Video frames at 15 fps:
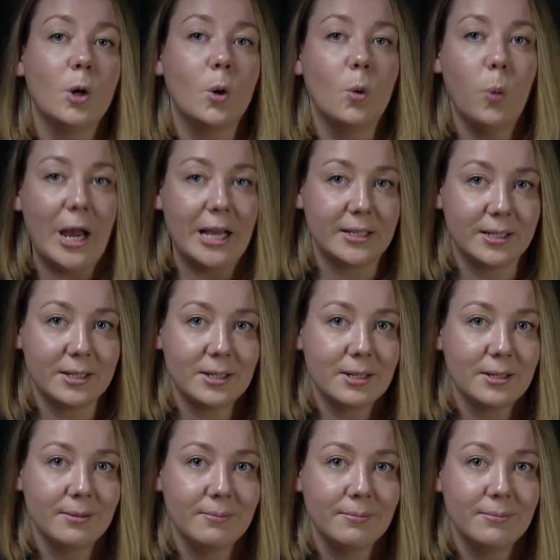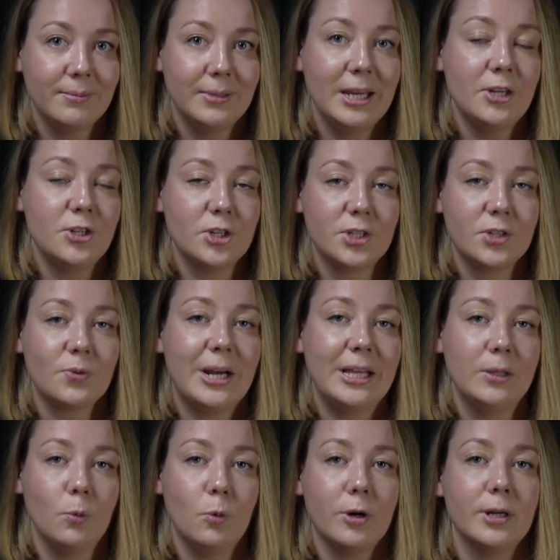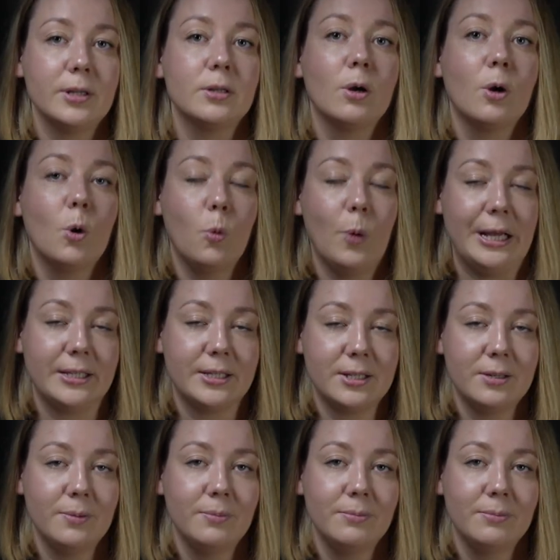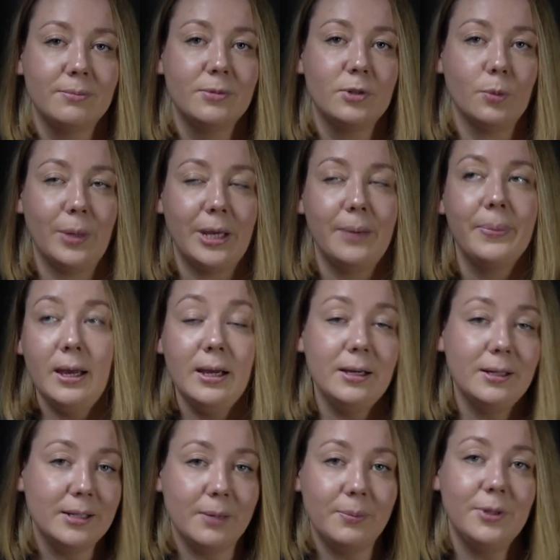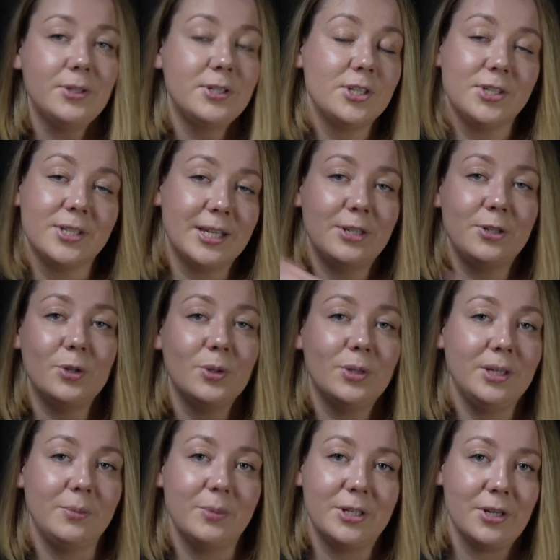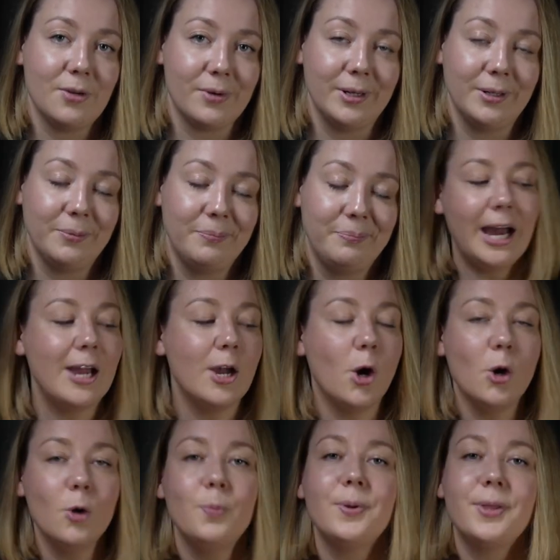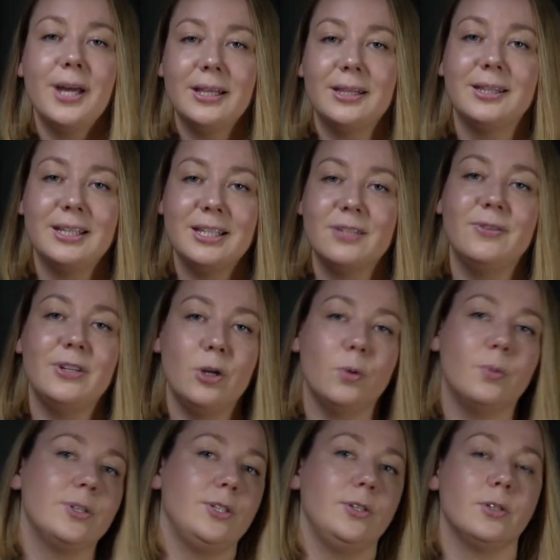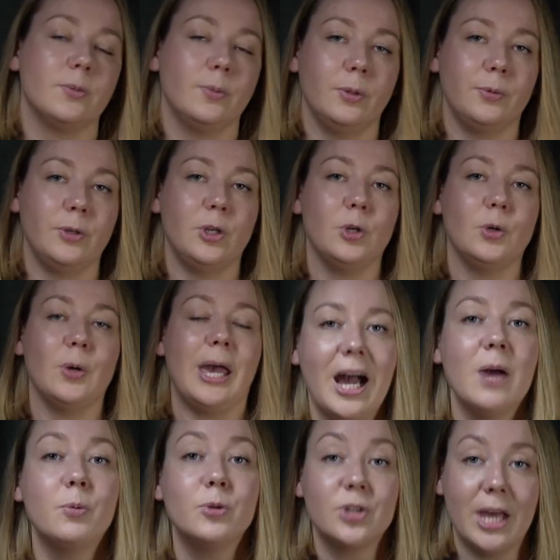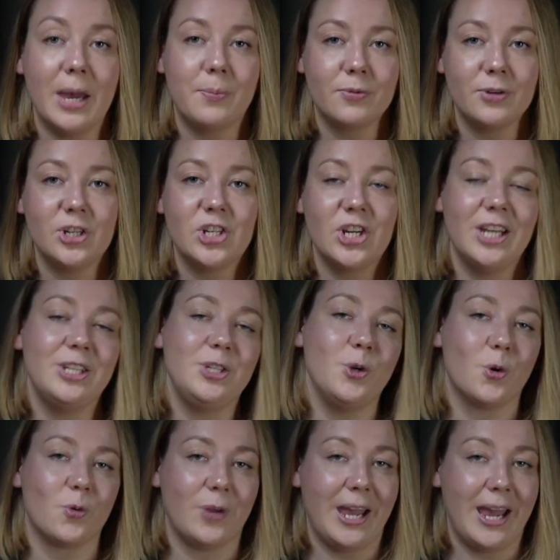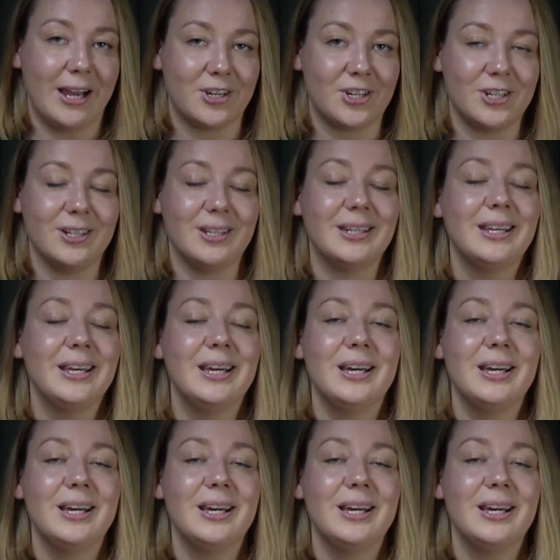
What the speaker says: Quest. Yeah, just write the word Quest to me, and I will just send you the material. I hope that this video was useful for you. I would appreciate your reaction